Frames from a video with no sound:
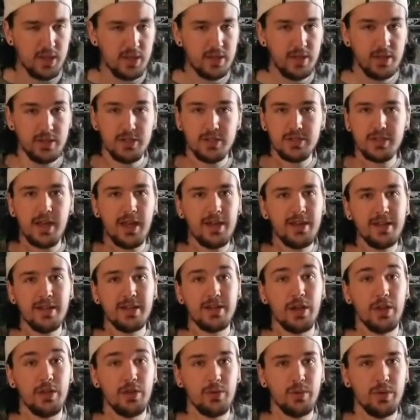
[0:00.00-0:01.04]
Just adding
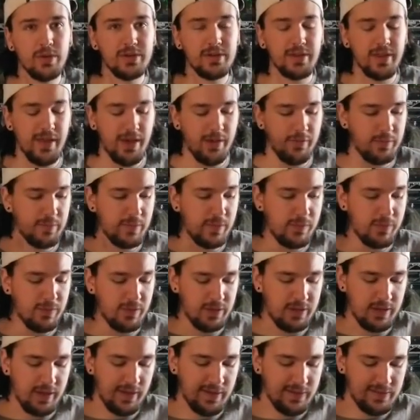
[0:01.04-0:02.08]
another one to that would be really
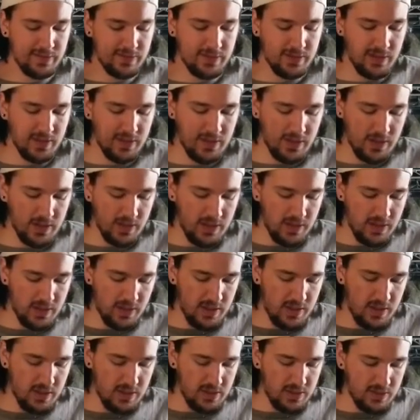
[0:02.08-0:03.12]
nice.
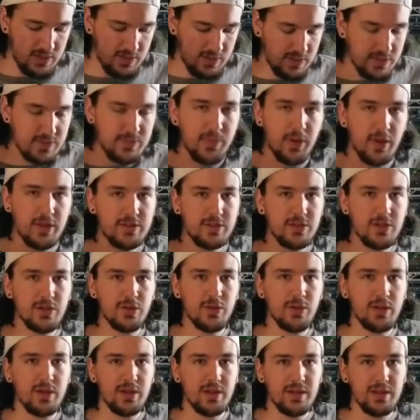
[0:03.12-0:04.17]
Spots are
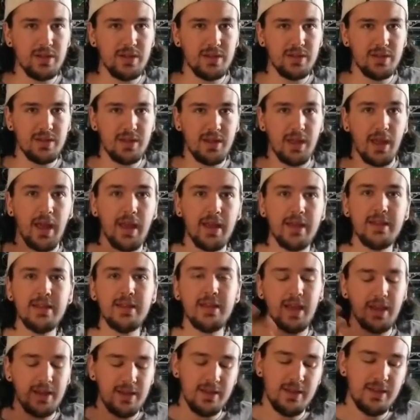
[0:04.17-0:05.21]
great.
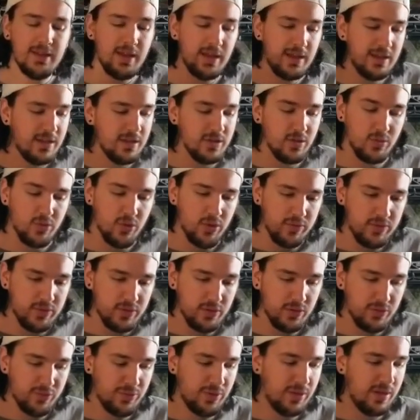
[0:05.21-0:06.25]
Any of the morphs are
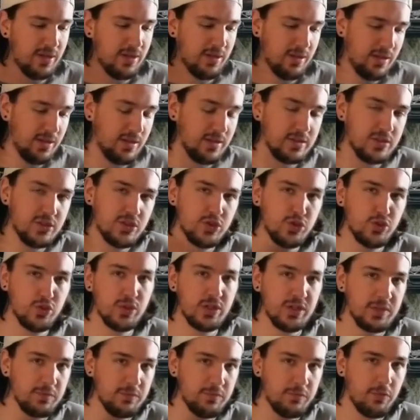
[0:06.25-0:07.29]
great in
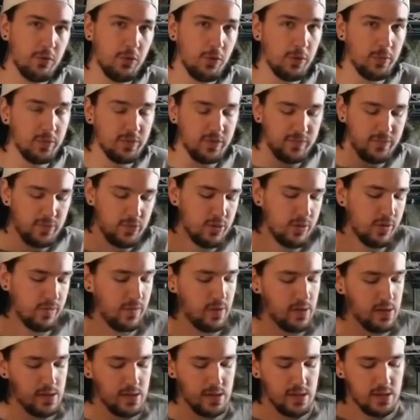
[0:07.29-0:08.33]
extreme forms. If you have
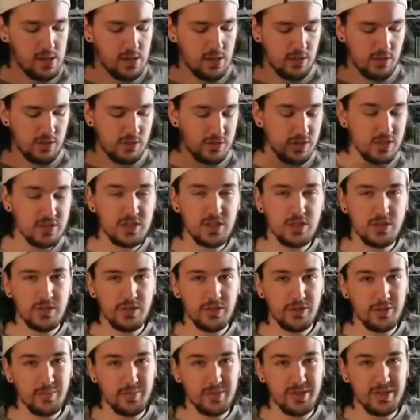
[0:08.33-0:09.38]
just a
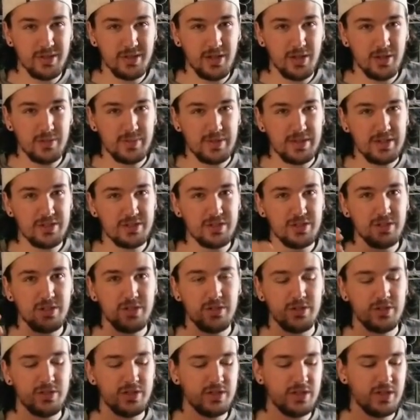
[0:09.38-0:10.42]
little bit of Dalmatian or
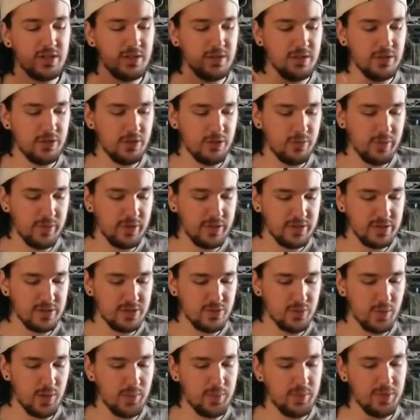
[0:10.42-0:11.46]
just a little bit of
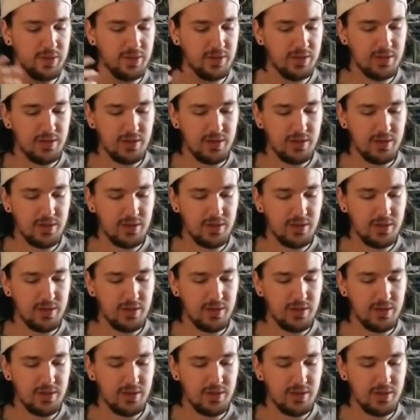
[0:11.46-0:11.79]
striping,